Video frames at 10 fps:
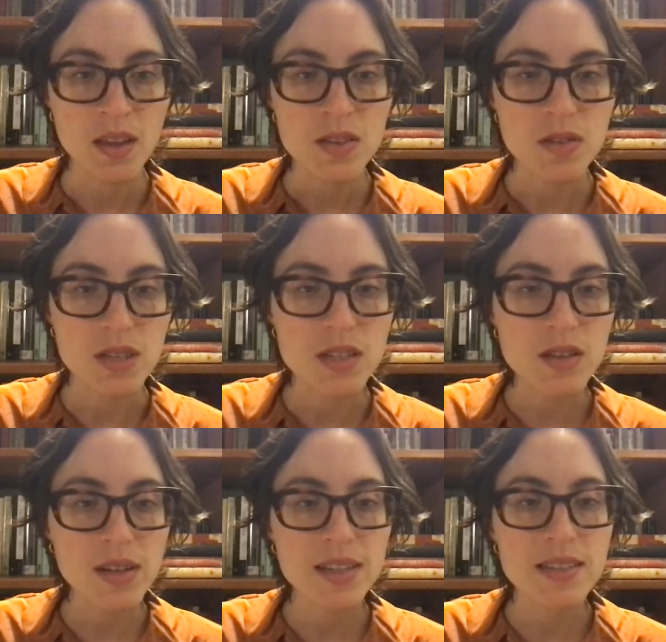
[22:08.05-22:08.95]
So these
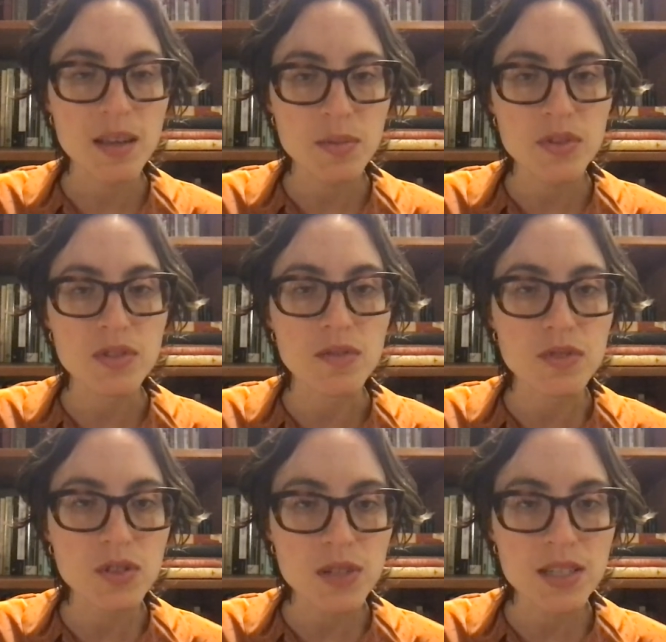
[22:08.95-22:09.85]
are examples of
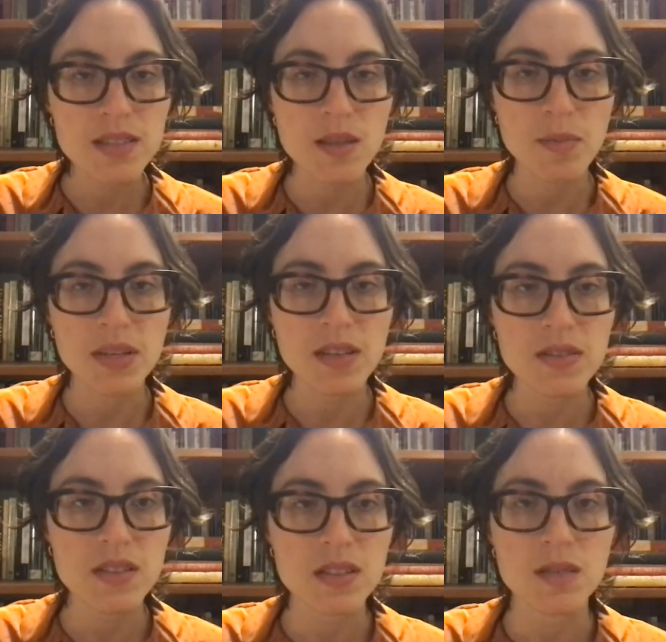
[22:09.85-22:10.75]
duties that
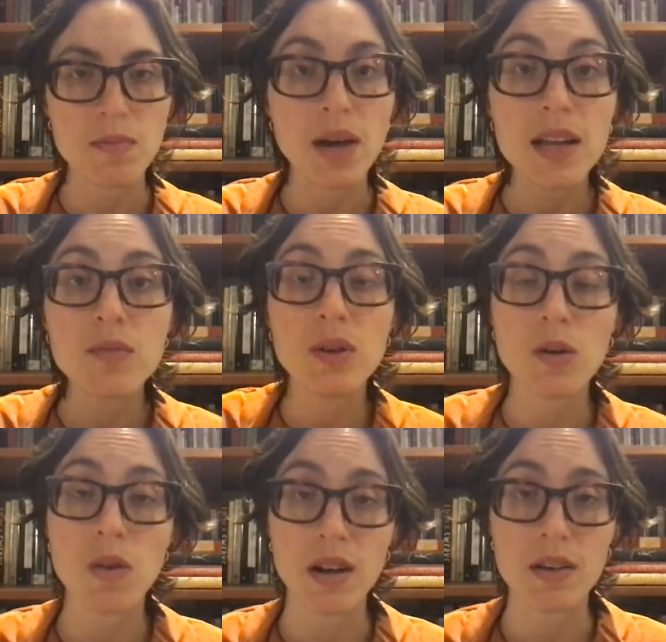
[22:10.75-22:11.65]
beneficence might
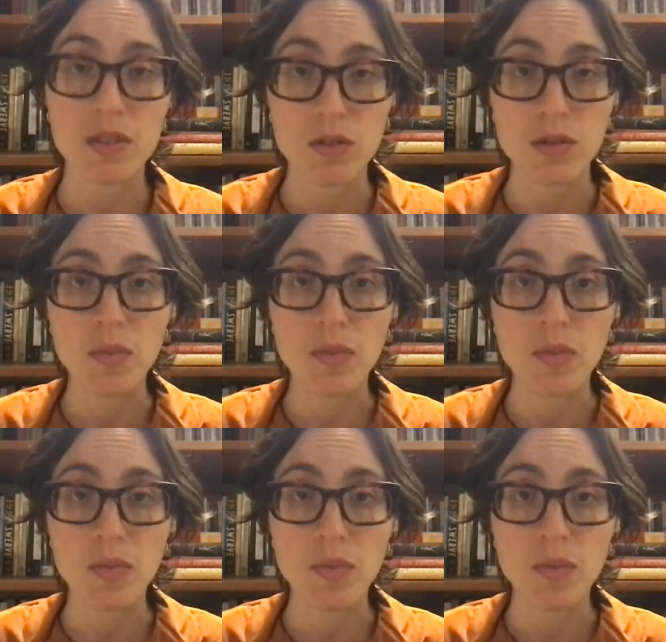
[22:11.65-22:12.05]
require you to